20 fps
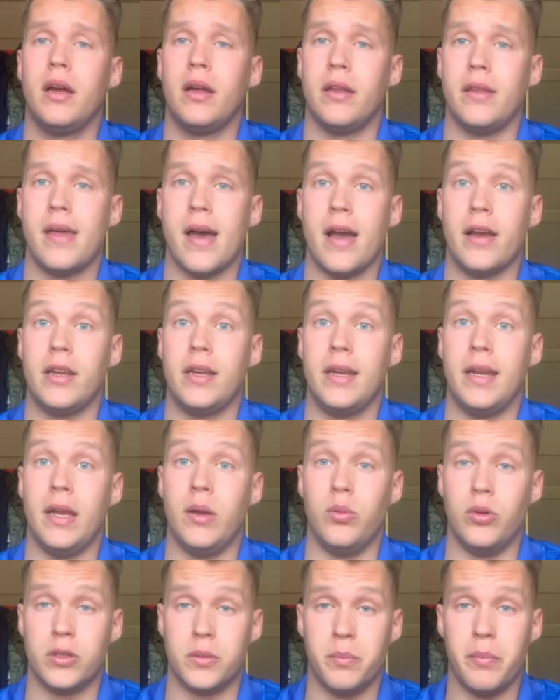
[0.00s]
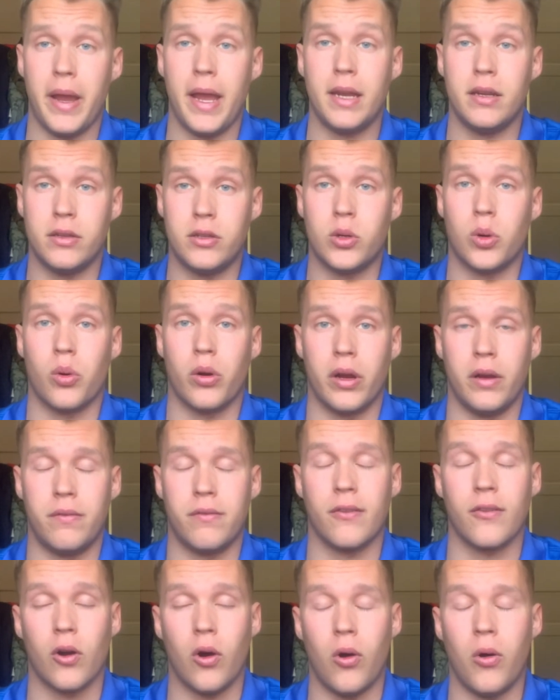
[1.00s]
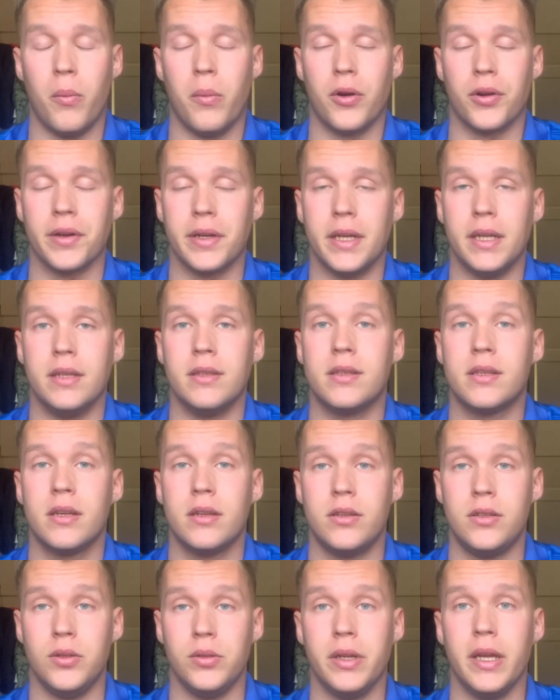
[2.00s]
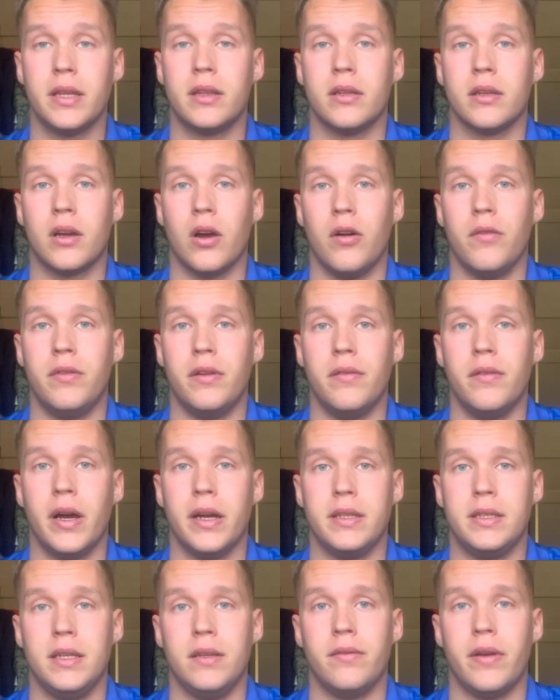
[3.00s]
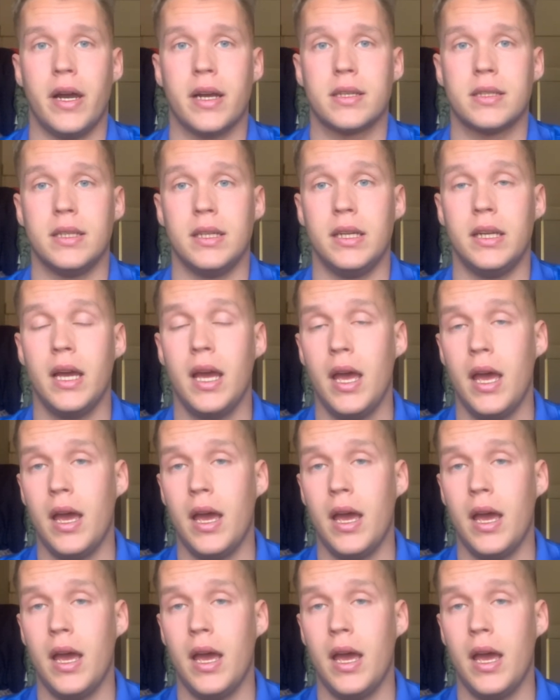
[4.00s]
that it was mandatory for all Marines to get the COVID-19 vaccine,